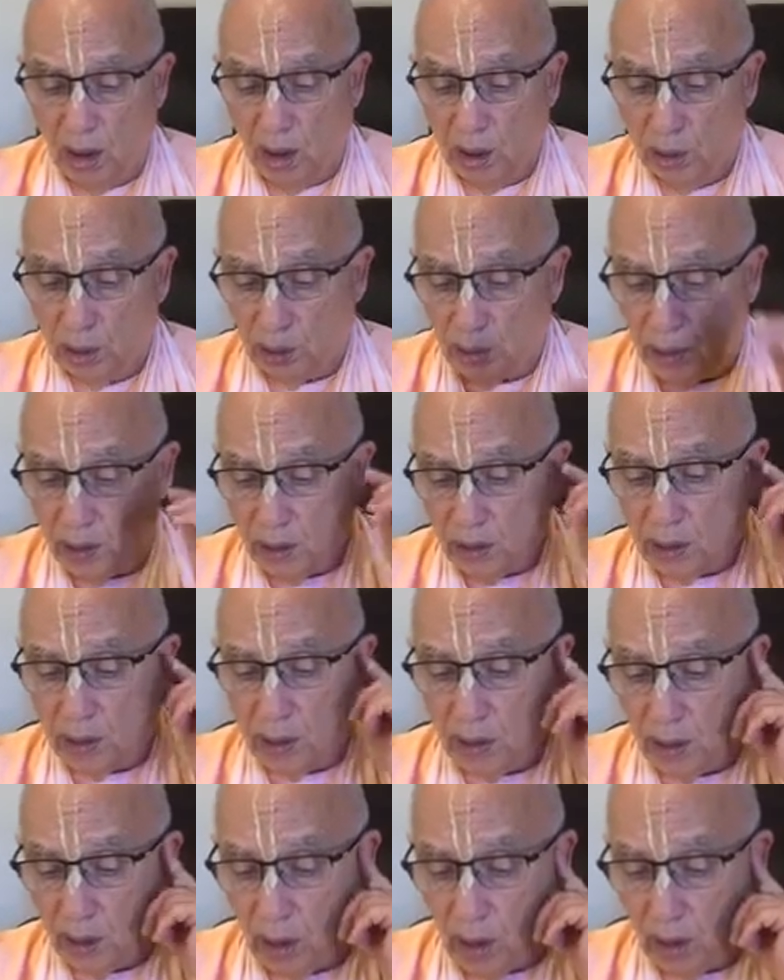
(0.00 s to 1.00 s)
Sri
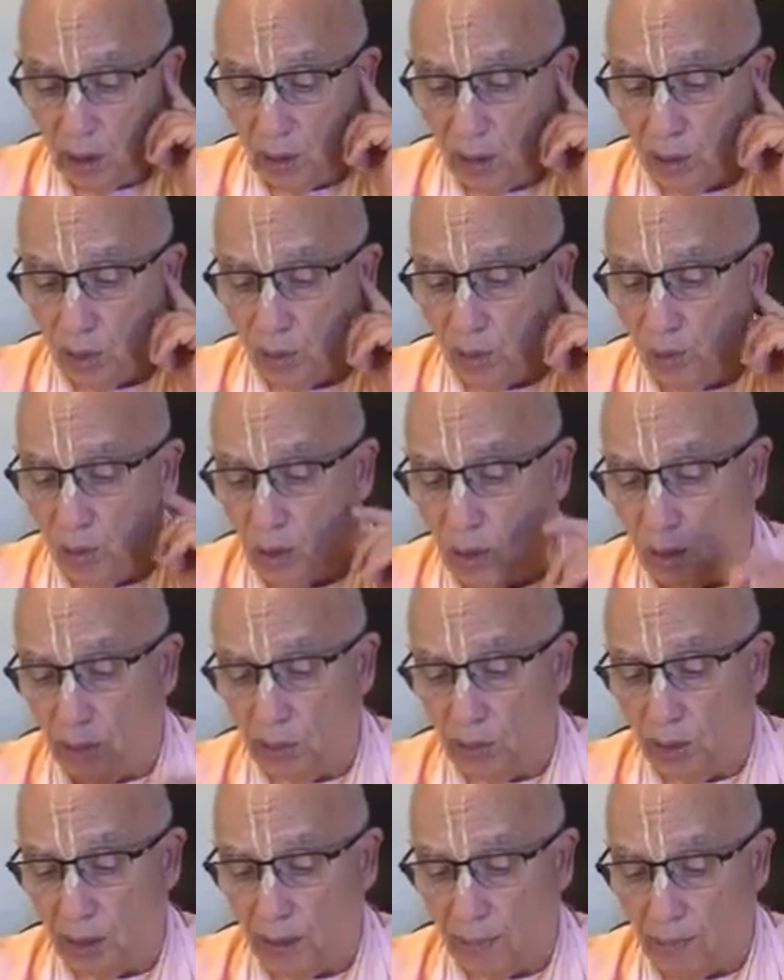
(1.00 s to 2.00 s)
Nityananda, the
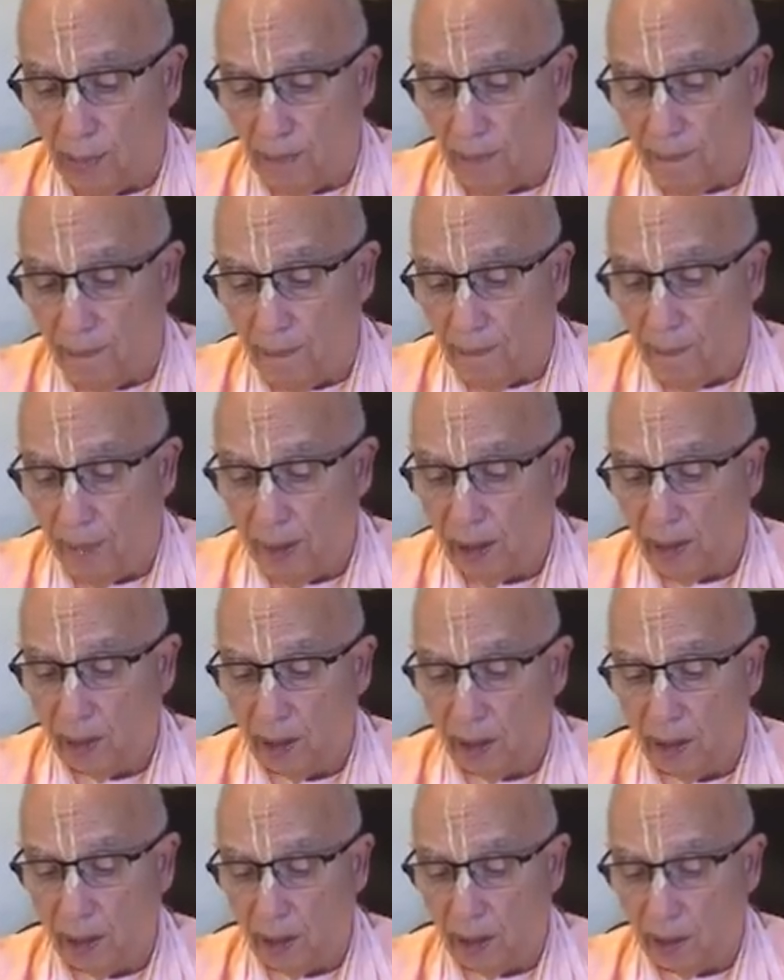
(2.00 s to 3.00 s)
wandering
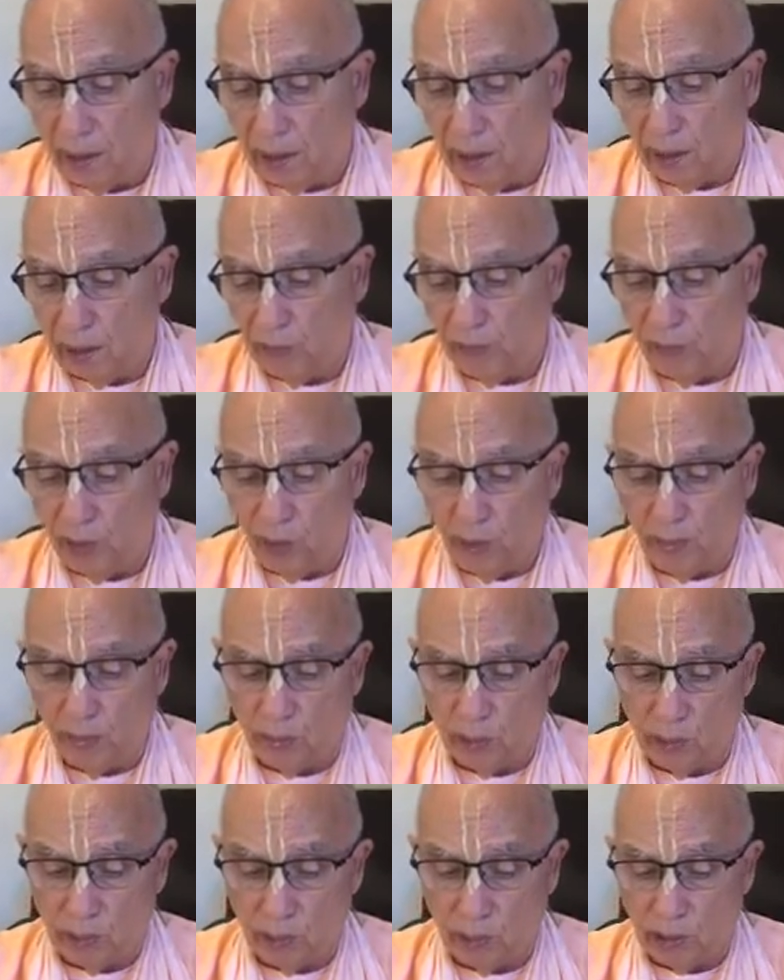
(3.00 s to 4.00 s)
mendicant, is the
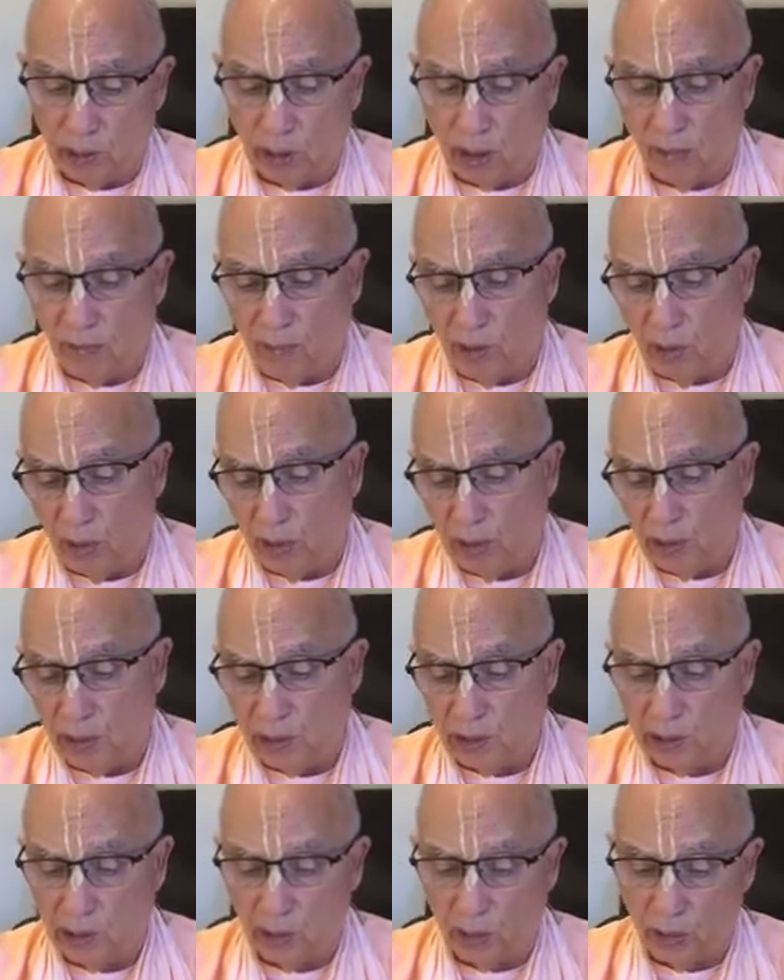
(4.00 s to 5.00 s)
foremost of all the
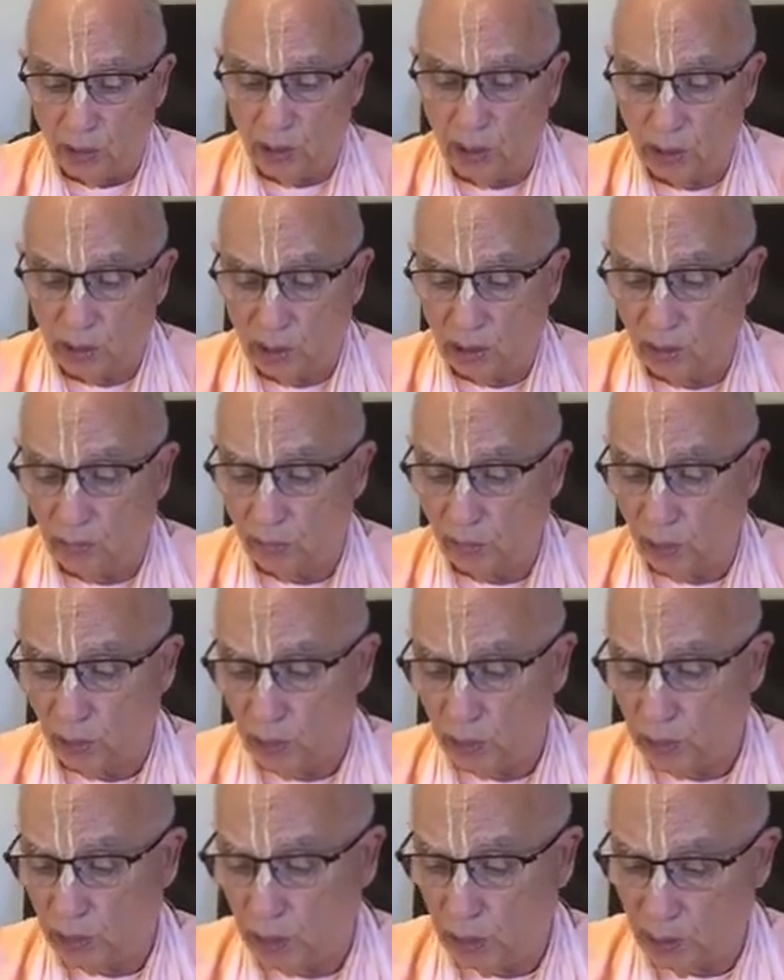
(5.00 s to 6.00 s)
associates of
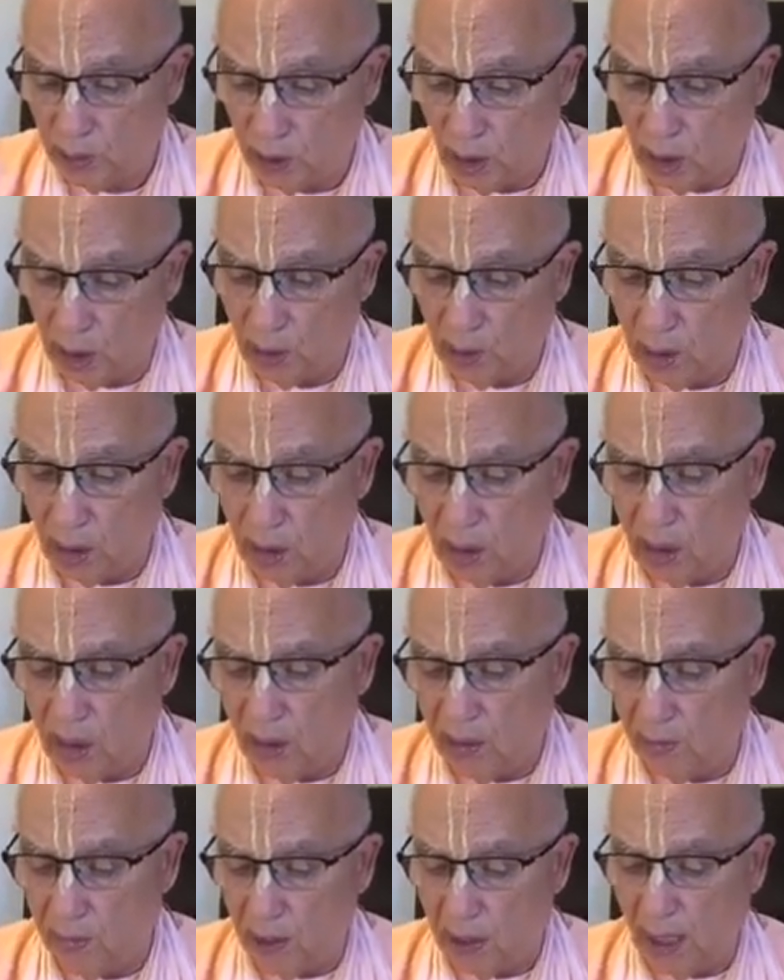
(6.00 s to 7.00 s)
Lord Chaitanya. He
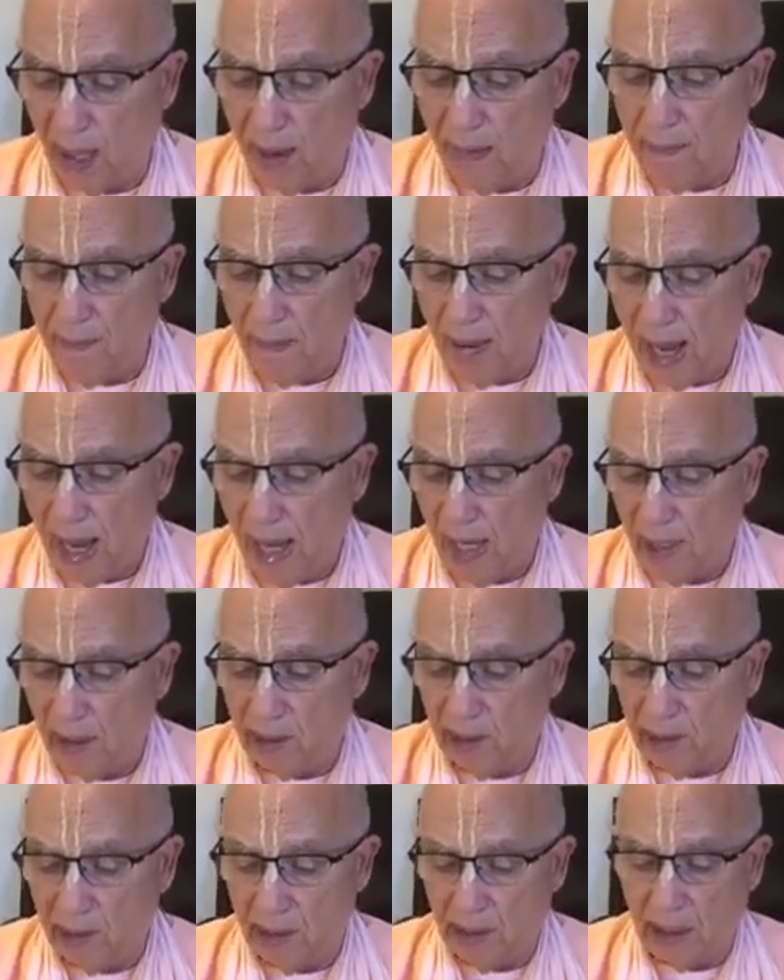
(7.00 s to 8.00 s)
became mad
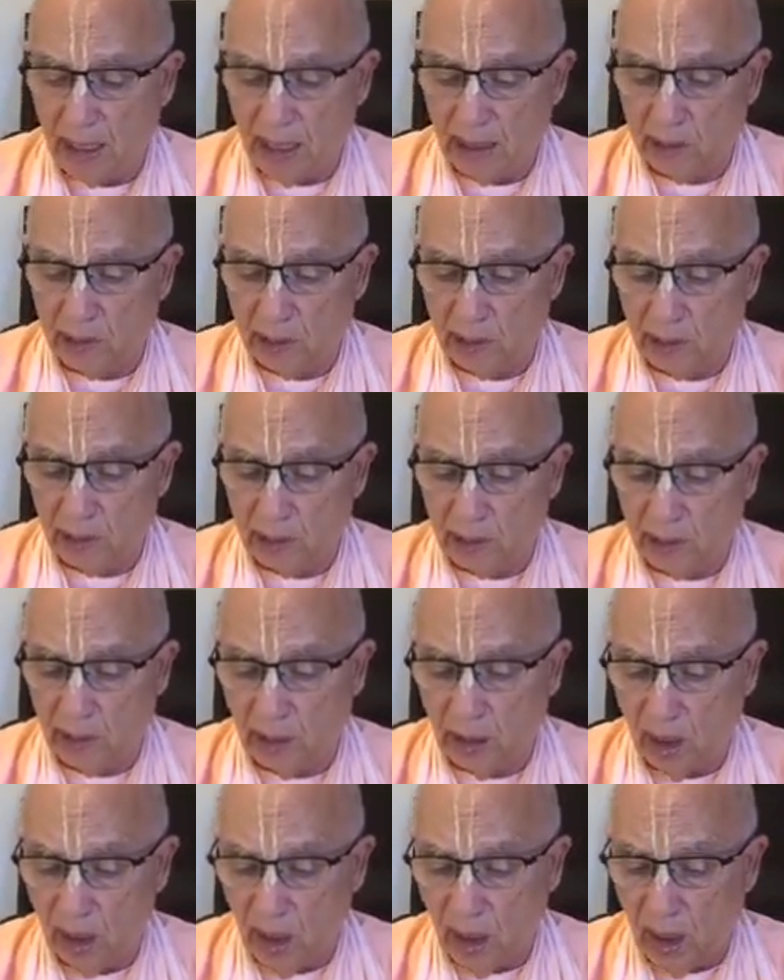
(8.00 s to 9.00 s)
in the ecstasy
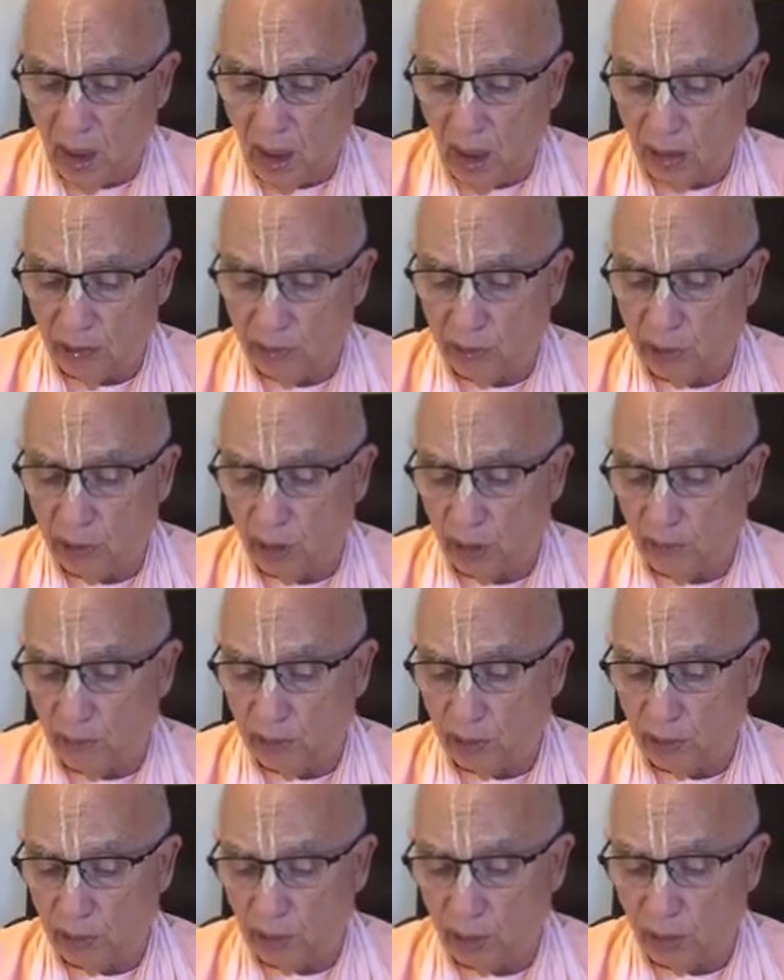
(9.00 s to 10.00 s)
of
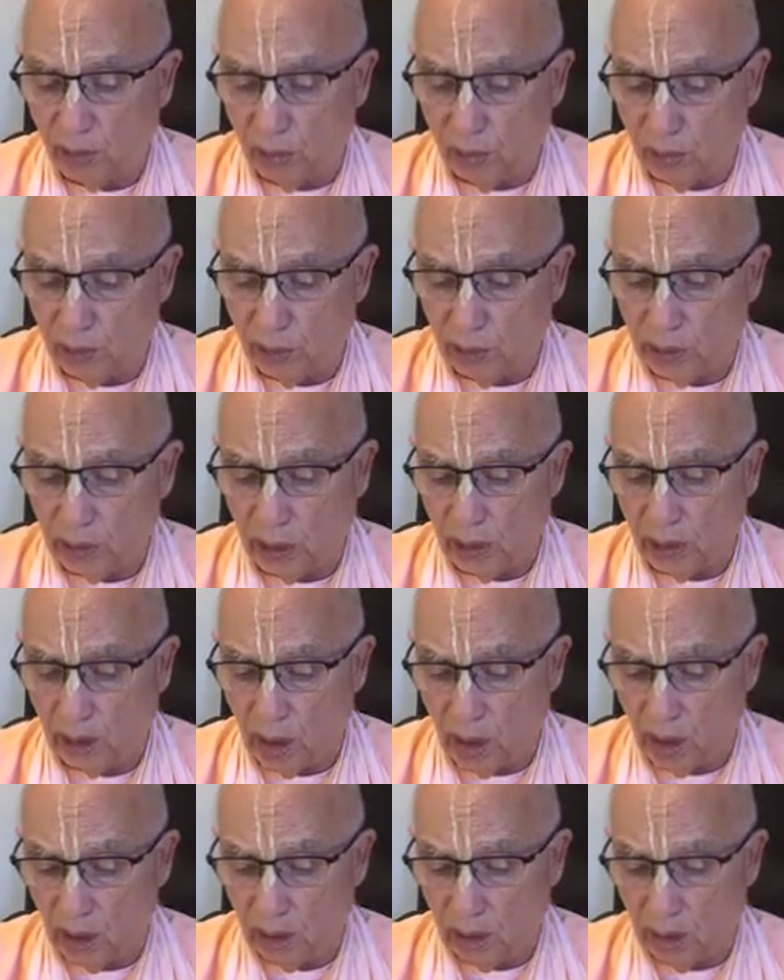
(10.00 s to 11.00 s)
service to Lord
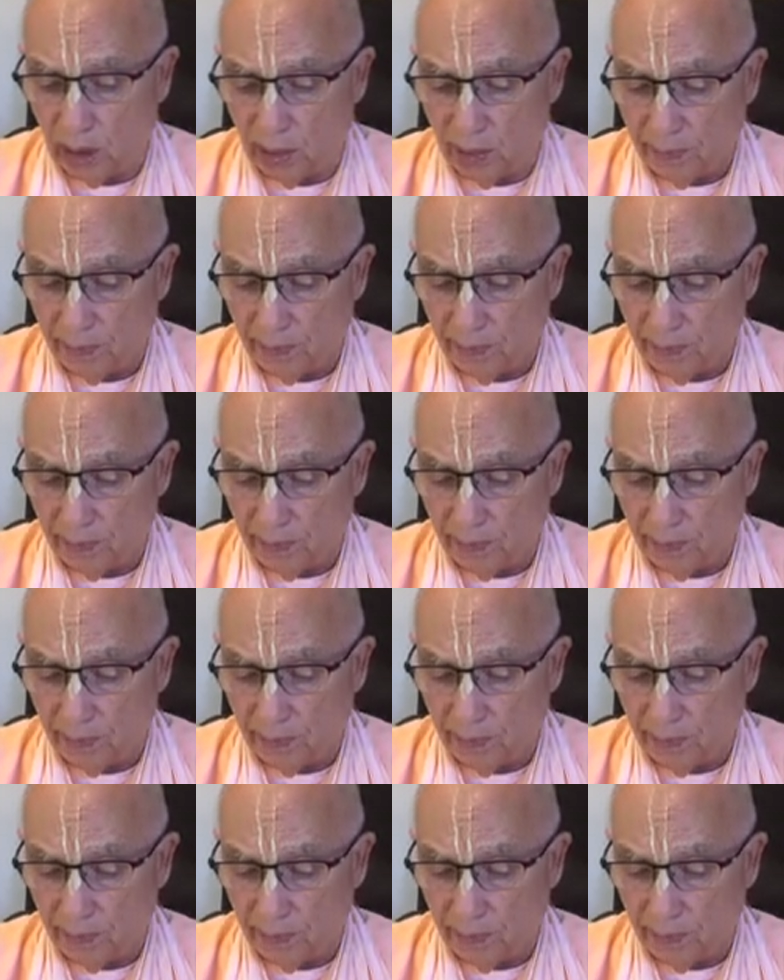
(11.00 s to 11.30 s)
Chaitanya.